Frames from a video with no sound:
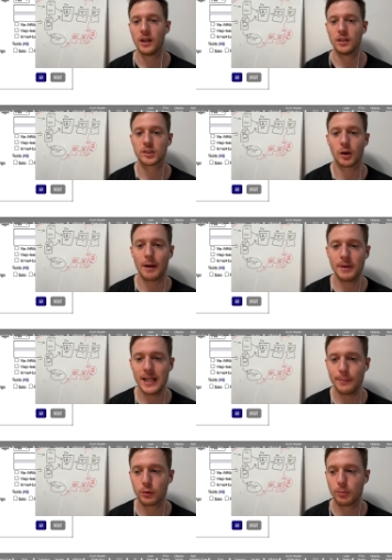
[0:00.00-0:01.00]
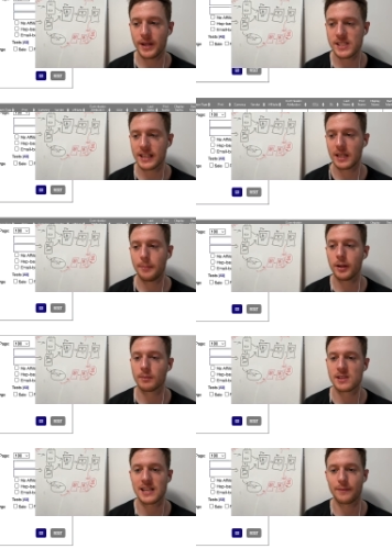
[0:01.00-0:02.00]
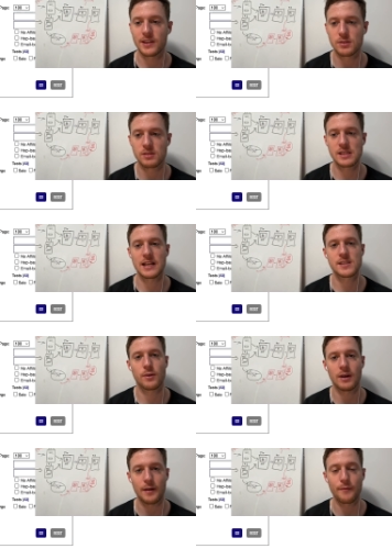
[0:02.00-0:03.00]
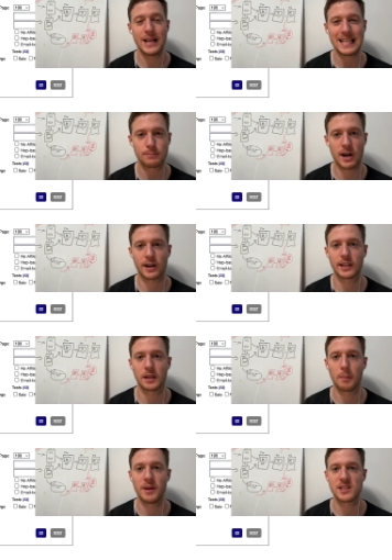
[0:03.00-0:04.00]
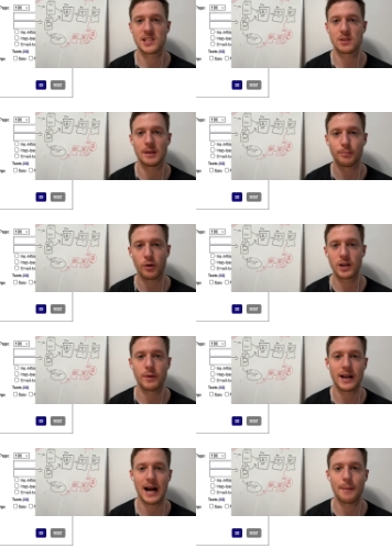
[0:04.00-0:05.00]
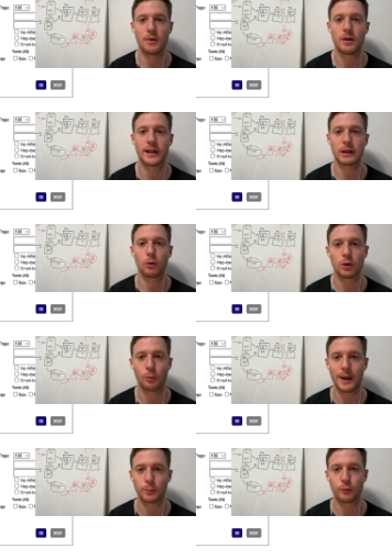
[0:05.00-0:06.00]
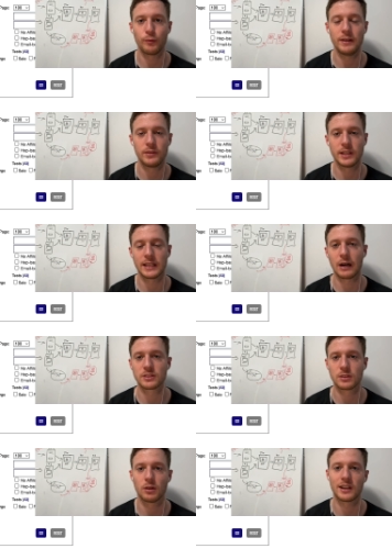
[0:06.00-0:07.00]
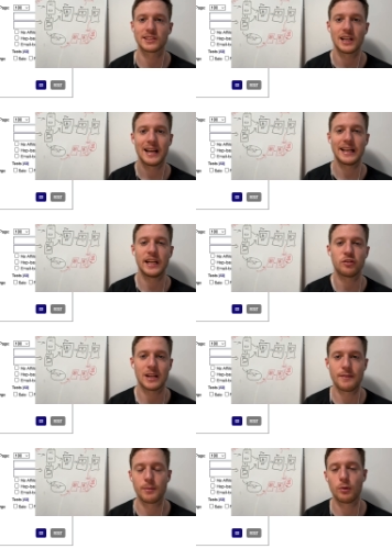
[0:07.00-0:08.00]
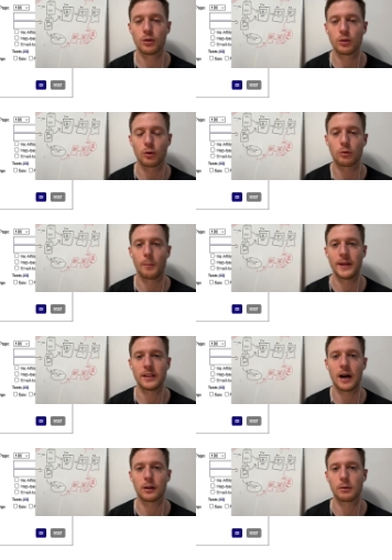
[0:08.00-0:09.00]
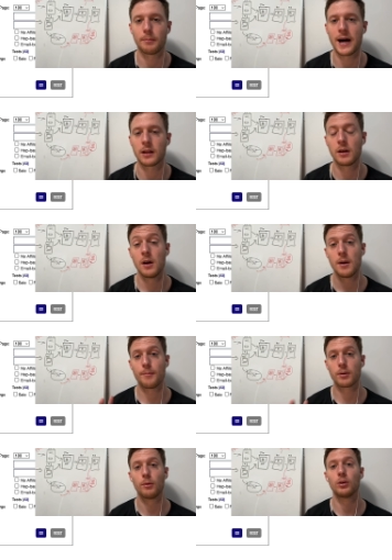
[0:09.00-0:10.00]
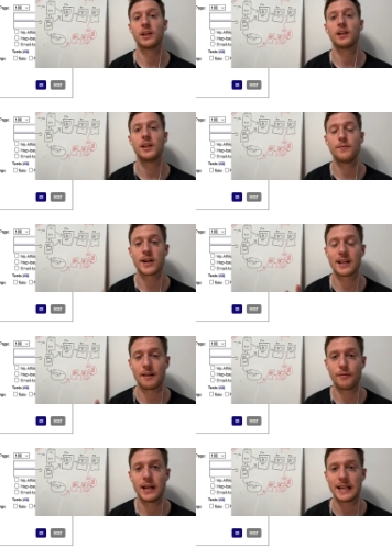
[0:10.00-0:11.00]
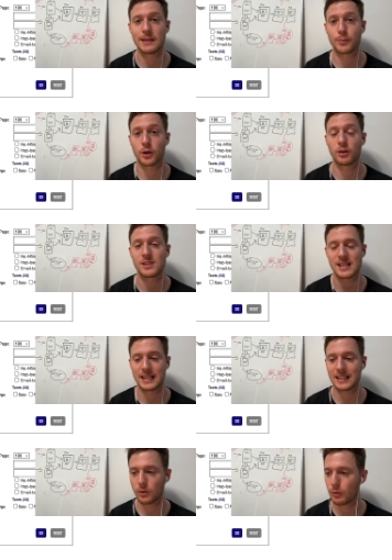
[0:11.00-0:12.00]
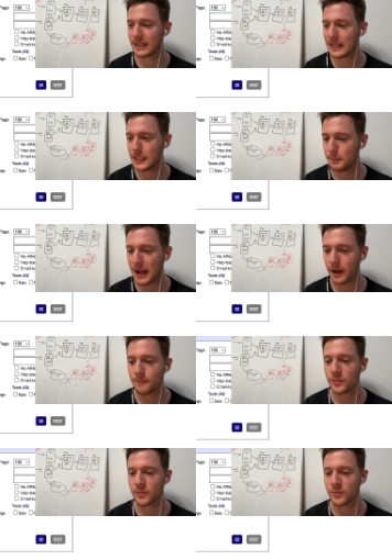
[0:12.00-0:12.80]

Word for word: So I've been able to basically build myself a successful affiliate marketing business to the point where I'm earning all the way up to $15,000 each and every month on complete autopilot promoting different affiliate products, not only ClickBank.